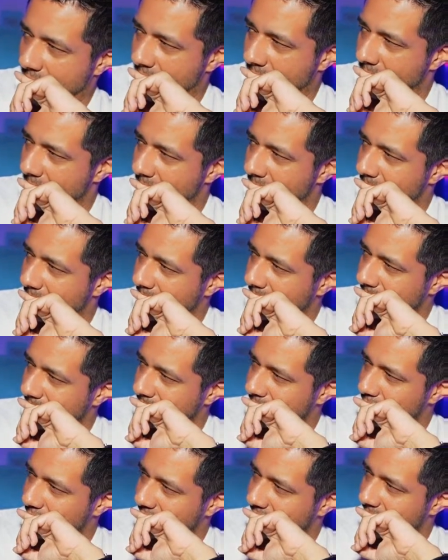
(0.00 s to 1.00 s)
All right,
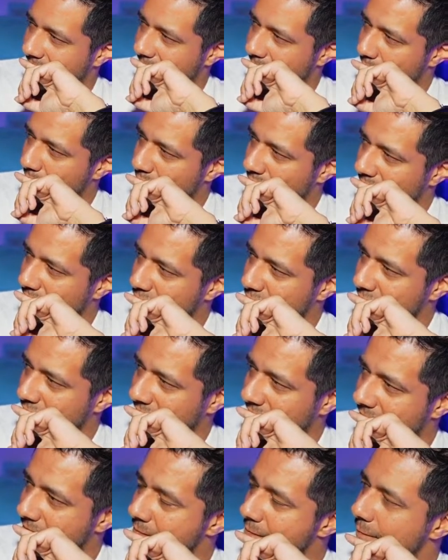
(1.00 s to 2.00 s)
so again, I'm
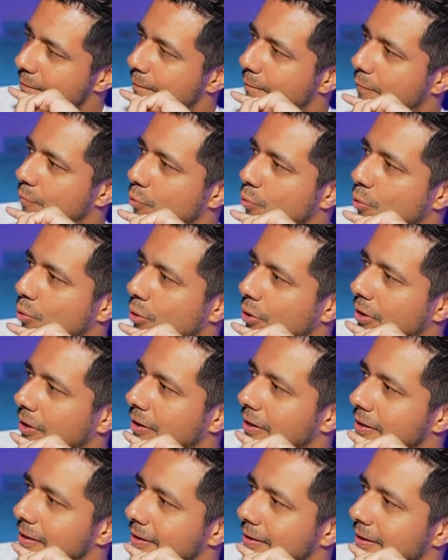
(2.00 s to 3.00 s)
watching
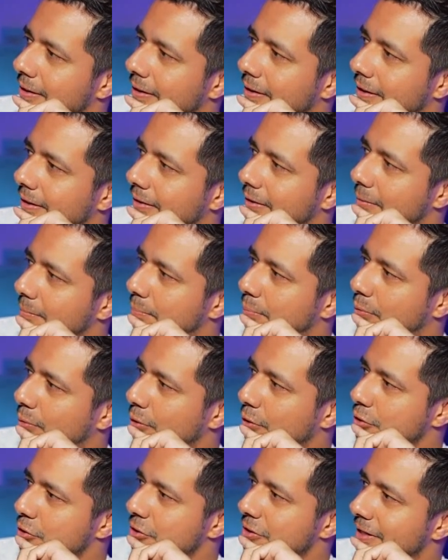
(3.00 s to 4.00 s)
for the
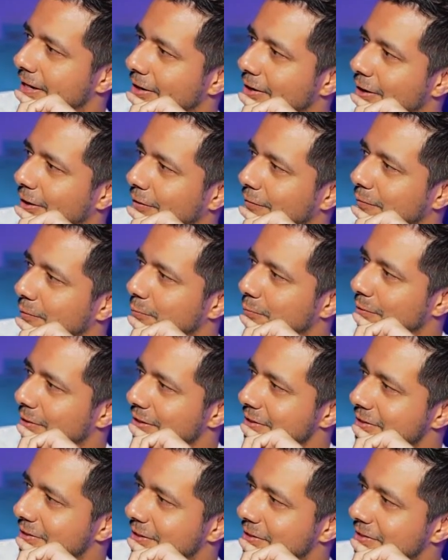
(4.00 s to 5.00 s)
push that Oliver
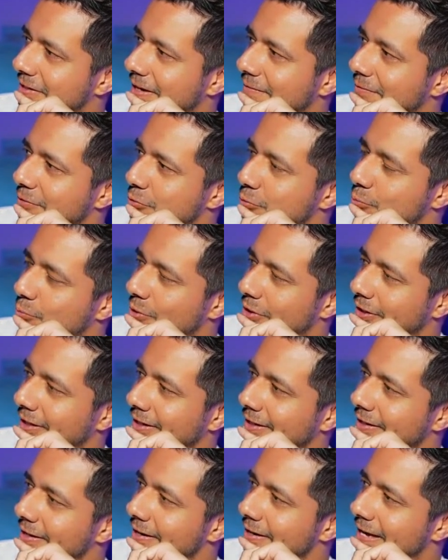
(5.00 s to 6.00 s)
wants to
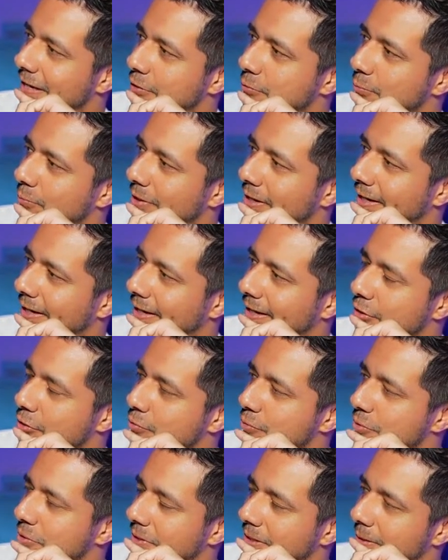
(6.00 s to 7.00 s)
720, and that's where I get
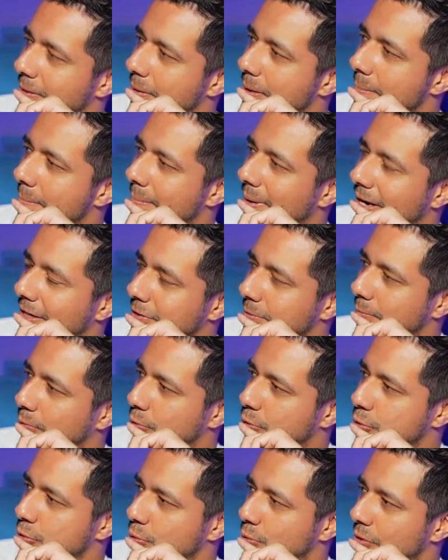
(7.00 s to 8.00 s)
interested in possible
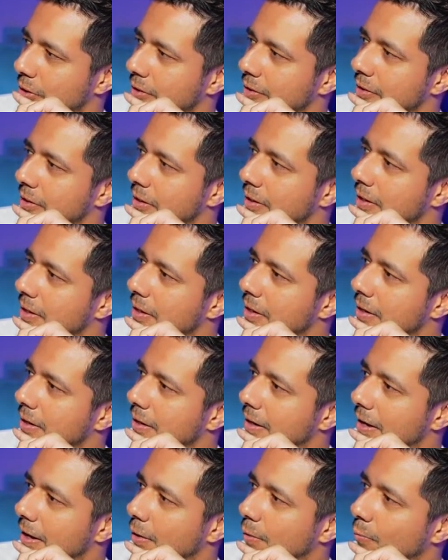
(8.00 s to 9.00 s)
short.
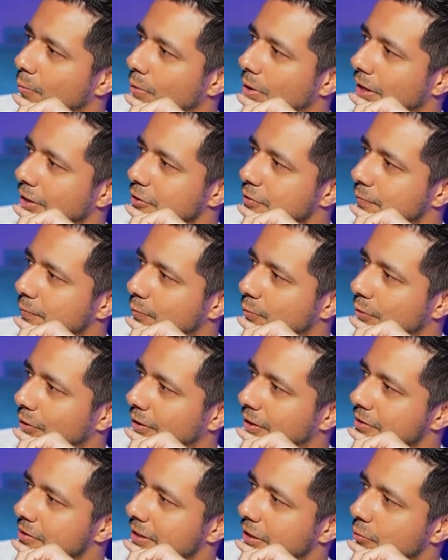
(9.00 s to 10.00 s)
I'll watch for
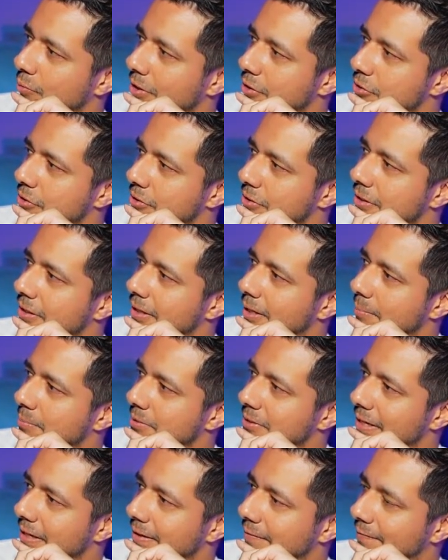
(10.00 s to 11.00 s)
continuation to the
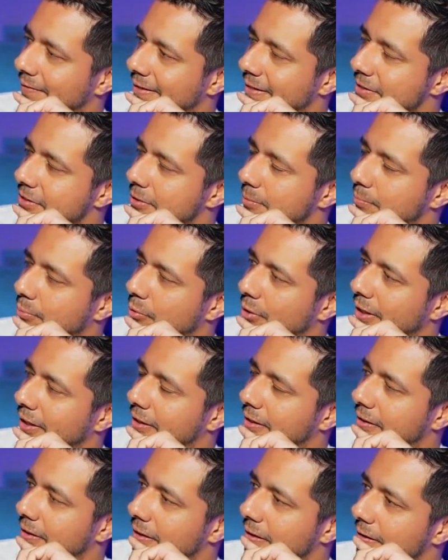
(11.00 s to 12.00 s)
upside if it is the
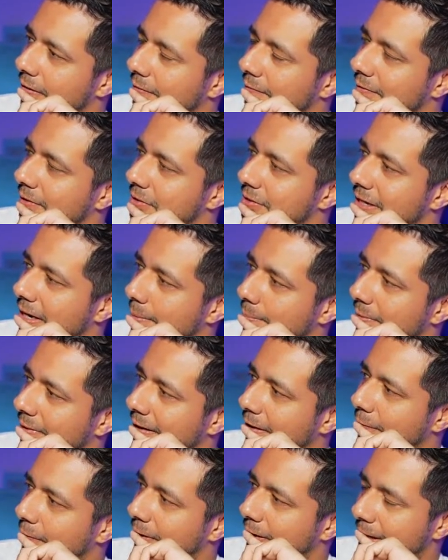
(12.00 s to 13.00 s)
break of the top of
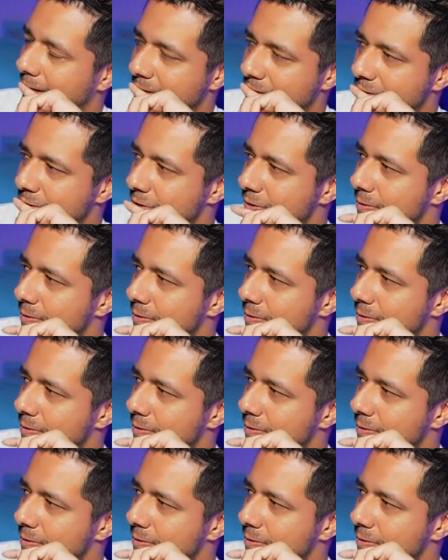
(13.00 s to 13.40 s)
that range.